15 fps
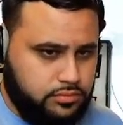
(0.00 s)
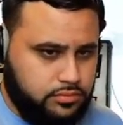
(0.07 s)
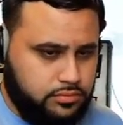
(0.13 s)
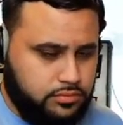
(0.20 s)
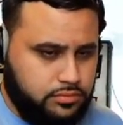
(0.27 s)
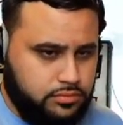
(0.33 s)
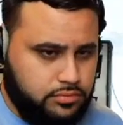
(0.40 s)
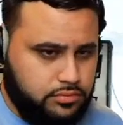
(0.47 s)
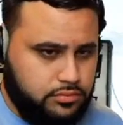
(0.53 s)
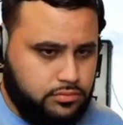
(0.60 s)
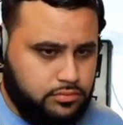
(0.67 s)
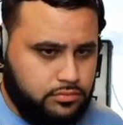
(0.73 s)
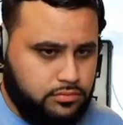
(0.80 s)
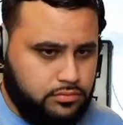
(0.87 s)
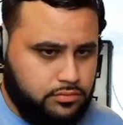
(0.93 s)

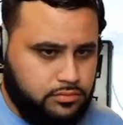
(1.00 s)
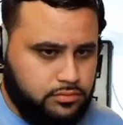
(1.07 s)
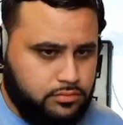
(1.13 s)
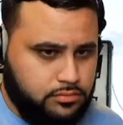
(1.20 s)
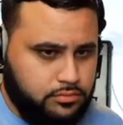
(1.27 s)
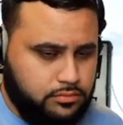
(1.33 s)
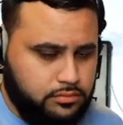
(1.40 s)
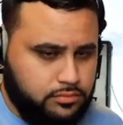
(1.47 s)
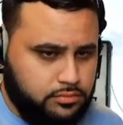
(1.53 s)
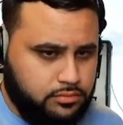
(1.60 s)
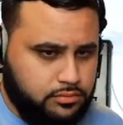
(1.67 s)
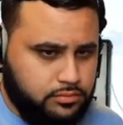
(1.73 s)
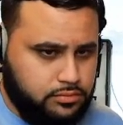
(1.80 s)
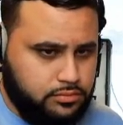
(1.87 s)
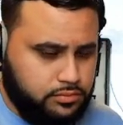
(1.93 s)

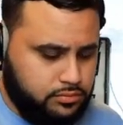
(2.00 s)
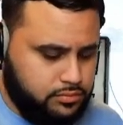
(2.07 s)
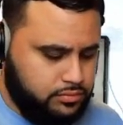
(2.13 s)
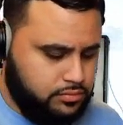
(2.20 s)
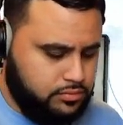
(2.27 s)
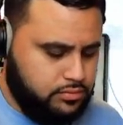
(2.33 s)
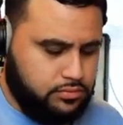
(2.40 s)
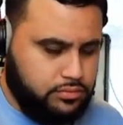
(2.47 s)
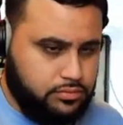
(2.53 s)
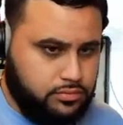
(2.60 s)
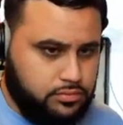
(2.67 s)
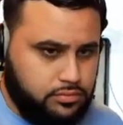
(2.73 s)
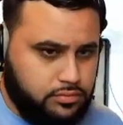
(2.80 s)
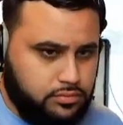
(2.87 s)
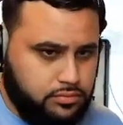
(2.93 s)

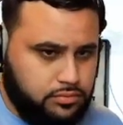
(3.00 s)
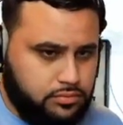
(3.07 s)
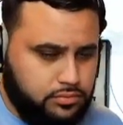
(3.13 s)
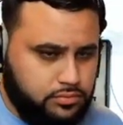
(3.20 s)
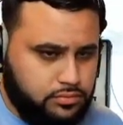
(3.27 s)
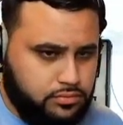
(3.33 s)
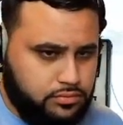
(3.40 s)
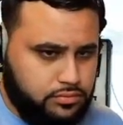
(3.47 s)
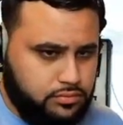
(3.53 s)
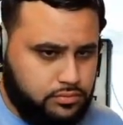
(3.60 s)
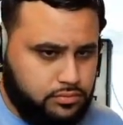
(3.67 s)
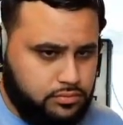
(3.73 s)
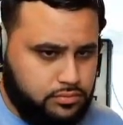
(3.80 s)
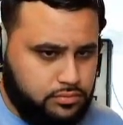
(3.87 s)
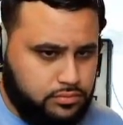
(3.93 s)

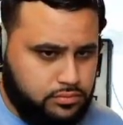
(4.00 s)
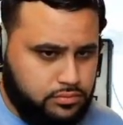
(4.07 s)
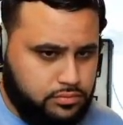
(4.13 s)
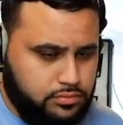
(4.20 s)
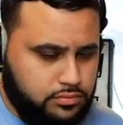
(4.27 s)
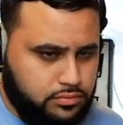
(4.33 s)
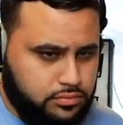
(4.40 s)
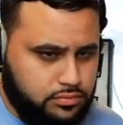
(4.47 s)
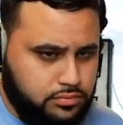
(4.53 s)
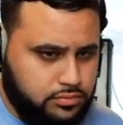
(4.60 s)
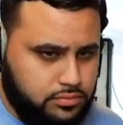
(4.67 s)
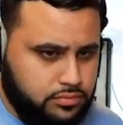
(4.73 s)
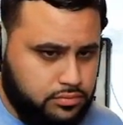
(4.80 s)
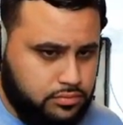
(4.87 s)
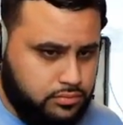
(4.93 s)

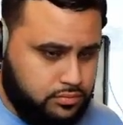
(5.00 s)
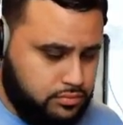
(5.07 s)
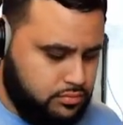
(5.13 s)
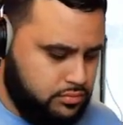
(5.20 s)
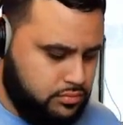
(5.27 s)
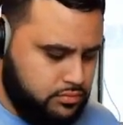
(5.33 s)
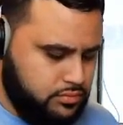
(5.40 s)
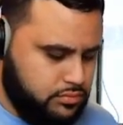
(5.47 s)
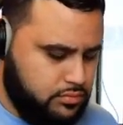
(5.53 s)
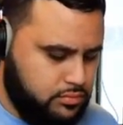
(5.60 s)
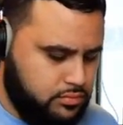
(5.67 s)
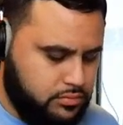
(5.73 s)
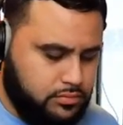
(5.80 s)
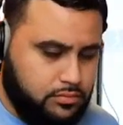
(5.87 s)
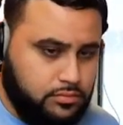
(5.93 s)

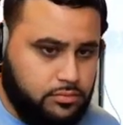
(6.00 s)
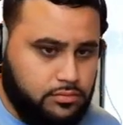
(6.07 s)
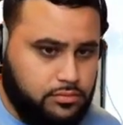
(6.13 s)
No words are spoken by the person on screen.